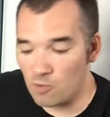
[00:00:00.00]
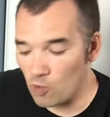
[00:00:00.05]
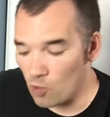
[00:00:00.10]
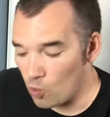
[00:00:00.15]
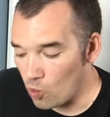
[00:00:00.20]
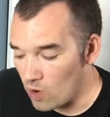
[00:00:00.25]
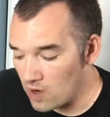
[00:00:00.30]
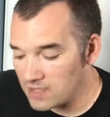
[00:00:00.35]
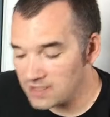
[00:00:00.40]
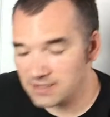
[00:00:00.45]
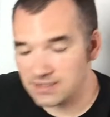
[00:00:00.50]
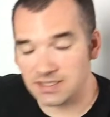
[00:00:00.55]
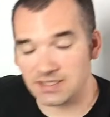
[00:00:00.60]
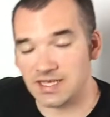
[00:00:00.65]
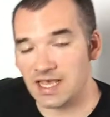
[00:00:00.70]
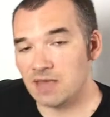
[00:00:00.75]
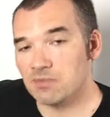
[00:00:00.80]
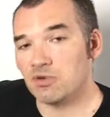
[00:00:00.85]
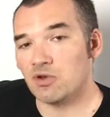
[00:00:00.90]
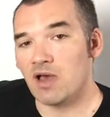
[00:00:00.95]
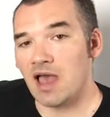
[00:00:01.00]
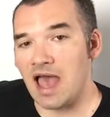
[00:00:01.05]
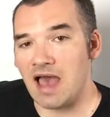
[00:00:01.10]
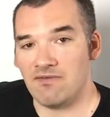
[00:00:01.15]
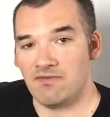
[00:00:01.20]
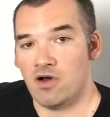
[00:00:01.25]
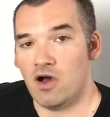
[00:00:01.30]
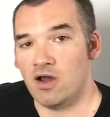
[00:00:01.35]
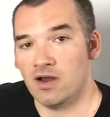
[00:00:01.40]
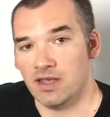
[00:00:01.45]
What does the table
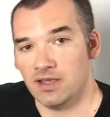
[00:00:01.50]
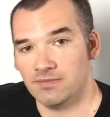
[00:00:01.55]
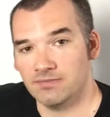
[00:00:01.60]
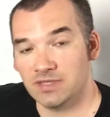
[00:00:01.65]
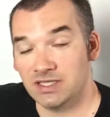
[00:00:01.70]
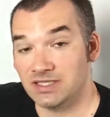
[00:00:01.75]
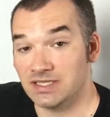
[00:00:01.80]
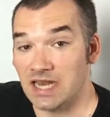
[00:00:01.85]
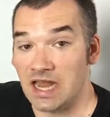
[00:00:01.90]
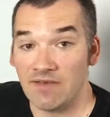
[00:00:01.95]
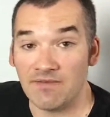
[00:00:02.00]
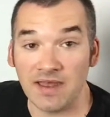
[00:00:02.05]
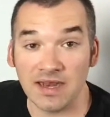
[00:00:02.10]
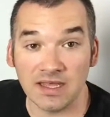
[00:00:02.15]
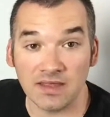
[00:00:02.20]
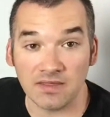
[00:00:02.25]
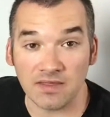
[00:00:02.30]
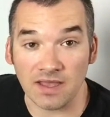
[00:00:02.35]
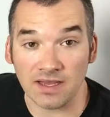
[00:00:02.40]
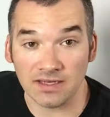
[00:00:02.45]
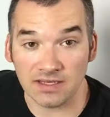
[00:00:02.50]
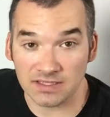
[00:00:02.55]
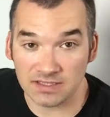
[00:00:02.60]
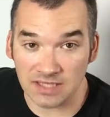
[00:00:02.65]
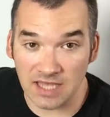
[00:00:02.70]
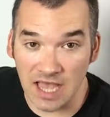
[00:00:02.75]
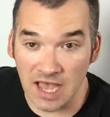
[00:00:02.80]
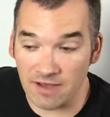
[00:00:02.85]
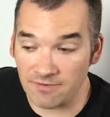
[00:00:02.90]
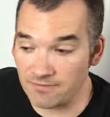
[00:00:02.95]
have on it? Does it have anything? Does
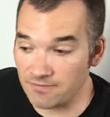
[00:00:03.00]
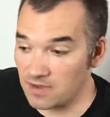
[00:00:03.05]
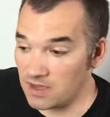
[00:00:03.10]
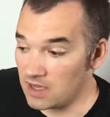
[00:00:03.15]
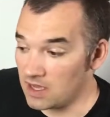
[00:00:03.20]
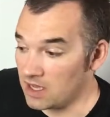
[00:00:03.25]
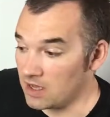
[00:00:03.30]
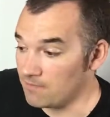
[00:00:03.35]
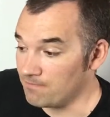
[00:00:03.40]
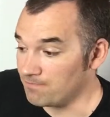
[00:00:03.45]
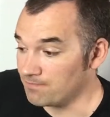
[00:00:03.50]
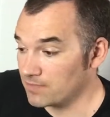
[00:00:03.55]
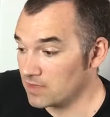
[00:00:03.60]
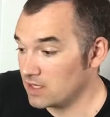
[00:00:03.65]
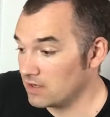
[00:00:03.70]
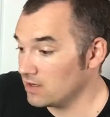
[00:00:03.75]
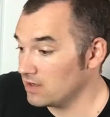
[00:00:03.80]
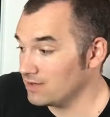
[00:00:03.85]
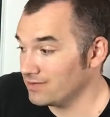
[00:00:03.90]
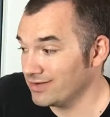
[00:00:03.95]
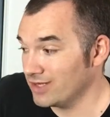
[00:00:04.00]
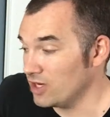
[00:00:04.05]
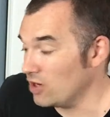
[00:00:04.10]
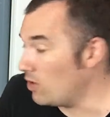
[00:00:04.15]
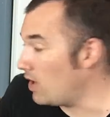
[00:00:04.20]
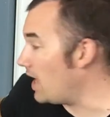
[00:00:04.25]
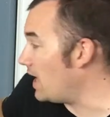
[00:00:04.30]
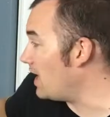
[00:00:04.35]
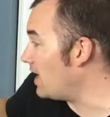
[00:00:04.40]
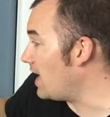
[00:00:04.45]
it have,
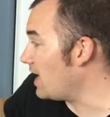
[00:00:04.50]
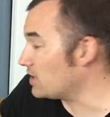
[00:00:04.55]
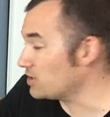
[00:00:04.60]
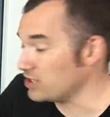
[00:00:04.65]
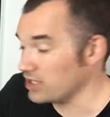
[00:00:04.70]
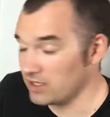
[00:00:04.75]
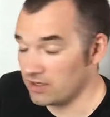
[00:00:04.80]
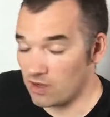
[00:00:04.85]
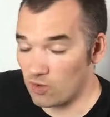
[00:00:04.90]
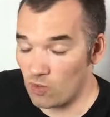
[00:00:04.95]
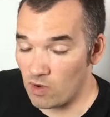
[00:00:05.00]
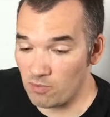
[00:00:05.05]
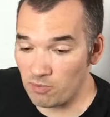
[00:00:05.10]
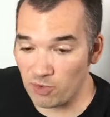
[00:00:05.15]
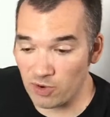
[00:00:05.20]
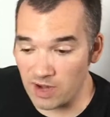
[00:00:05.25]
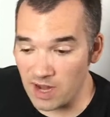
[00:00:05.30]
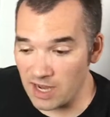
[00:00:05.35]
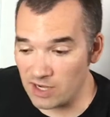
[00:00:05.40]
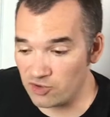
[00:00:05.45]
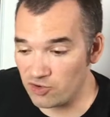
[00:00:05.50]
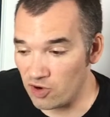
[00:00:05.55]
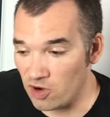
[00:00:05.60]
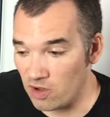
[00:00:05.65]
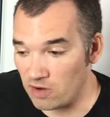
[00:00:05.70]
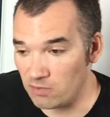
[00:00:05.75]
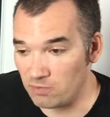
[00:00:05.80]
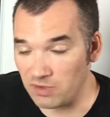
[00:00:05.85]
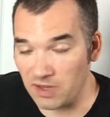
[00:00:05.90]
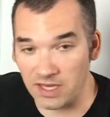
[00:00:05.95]
I actually, at one point I had
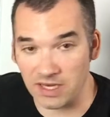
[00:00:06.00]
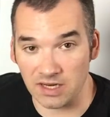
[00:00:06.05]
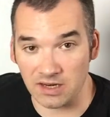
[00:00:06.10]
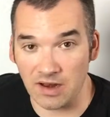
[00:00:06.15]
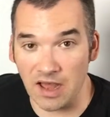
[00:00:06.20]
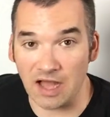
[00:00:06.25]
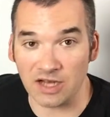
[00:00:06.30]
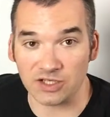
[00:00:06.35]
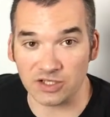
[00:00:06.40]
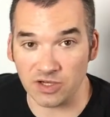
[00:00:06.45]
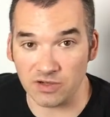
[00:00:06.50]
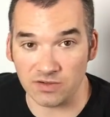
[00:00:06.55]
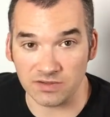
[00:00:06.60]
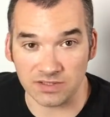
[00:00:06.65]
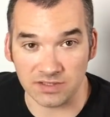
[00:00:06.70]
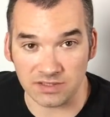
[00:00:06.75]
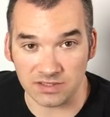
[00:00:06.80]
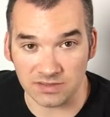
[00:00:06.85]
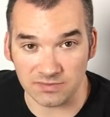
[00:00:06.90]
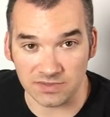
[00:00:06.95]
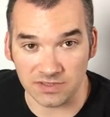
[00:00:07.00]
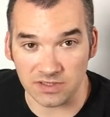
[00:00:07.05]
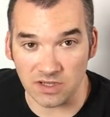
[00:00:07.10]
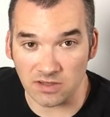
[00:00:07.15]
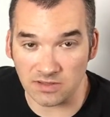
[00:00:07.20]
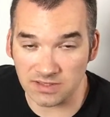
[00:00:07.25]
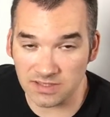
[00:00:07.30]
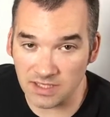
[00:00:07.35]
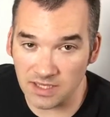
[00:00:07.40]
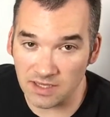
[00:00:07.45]
drawn a plate of nachos and some
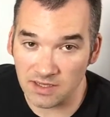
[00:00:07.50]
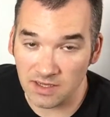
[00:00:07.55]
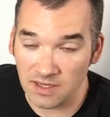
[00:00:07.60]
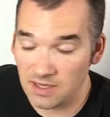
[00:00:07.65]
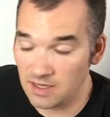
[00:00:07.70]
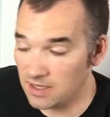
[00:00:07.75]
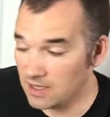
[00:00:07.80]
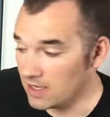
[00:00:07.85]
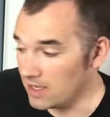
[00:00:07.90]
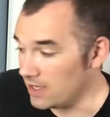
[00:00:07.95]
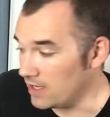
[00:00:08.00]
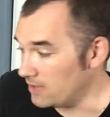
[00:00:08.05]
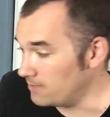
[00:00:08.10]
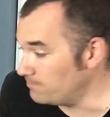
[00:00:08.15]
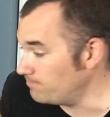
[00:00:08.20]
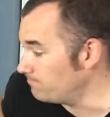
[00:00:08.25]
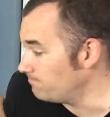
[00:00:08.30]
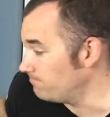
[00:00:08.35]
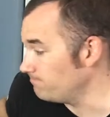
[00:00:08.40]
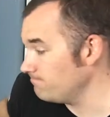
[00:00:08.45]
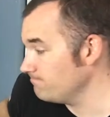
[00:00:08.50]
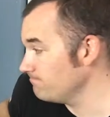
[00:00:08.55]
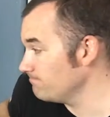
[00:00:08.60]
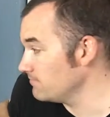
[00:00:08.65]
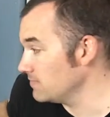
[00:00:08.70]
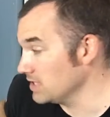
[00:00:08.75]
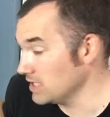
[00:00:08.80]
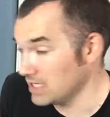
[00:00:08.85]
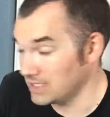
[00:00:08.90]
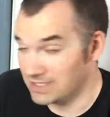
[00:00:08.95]
salsa.
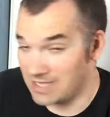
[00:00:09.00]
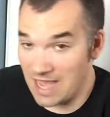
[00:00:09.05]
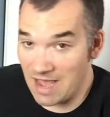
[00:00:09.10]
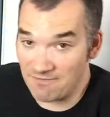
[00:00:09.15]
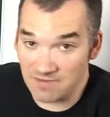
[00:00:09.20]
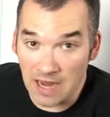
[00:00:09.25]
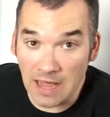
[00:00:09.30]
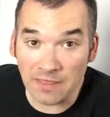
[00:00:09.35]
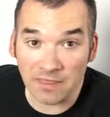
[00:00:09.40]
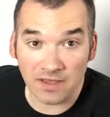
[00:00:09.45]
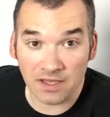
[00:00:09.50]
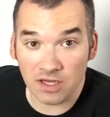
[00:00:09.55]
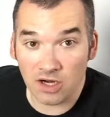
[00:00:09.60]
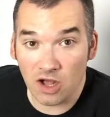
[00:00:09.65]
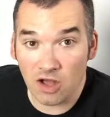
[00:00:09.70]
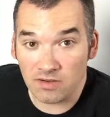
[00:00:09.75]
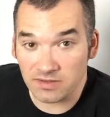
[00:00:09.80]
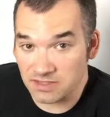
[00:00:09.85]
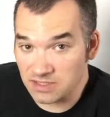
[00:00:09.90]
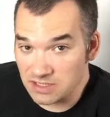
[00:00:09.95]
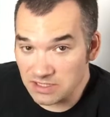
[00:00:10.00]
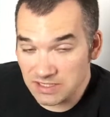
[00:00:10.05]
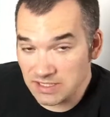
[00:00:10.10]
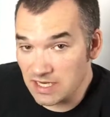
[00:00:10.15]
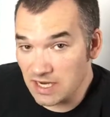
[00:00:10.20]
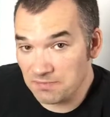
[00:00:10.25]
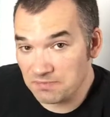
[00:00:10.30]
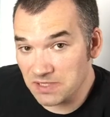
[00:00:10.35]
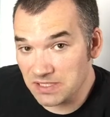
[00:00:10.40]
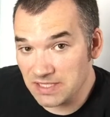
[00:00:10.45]
Does it have nothing at all? Is it just
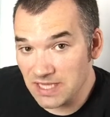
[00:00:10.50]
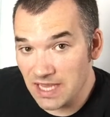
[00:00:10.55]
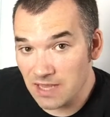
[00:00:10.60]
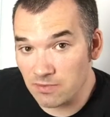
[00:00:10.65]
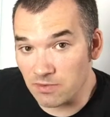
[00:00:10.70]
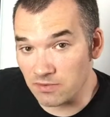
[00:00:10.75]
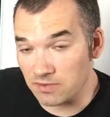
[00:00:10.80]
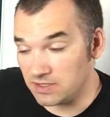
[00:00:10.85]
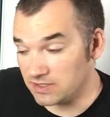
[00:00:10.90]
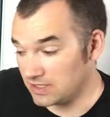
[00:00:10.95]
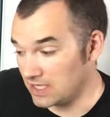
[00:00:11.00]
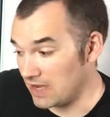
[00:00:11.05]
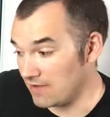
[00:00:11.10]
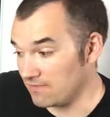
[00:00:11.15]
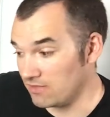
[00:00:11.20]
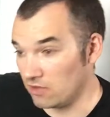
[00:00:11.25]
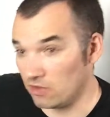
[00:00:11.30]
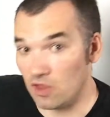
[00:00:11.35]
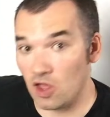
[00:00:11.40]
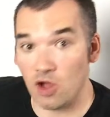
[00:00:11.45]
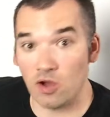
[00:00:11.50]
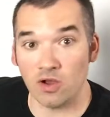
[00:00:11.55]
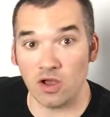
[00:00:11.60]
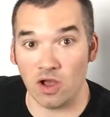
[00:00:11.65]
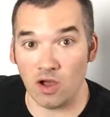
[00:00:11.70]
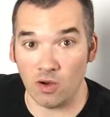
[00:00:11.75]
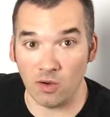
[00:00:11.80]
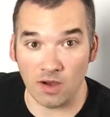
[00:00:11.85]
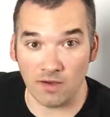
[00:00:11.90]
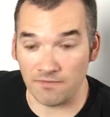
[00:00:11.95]
an empty table? Does it have the
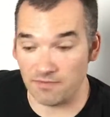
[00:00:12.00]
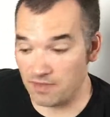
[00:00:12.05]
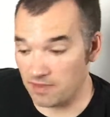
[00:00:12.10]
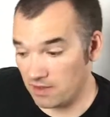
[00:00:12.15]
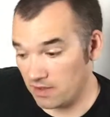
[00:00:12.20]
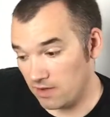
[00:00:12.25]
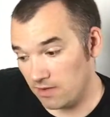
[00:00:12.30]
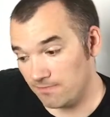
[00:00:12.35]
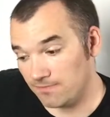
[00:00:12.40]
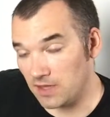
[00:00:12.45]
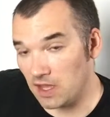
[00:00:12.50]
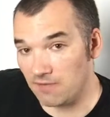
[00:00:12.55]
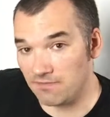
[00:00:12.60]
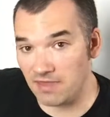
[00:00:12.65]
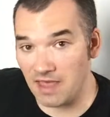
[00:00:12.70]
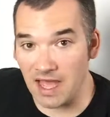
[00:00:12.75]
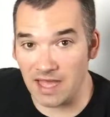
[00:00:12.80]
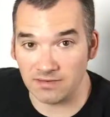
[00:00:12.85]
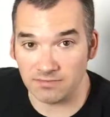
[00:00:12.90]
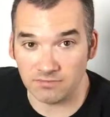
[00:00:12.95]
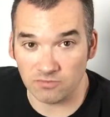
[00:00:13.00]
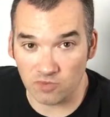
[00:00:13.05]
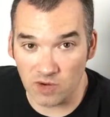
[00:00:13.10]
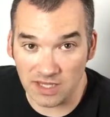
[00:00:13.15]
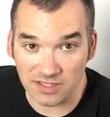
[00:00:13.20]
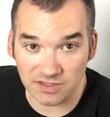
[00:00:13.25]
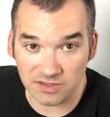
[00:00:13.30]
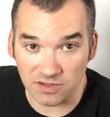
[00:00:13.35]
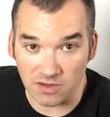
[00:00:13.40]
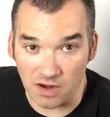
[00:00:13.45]
logo of that
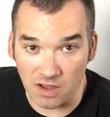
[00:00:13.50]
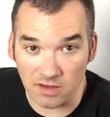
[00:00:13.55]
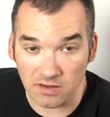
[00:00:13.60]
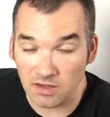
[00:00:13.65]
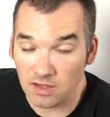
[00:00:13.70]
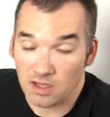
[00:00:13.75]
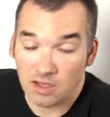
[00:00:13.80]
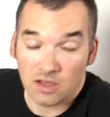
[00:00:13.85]
restaurant?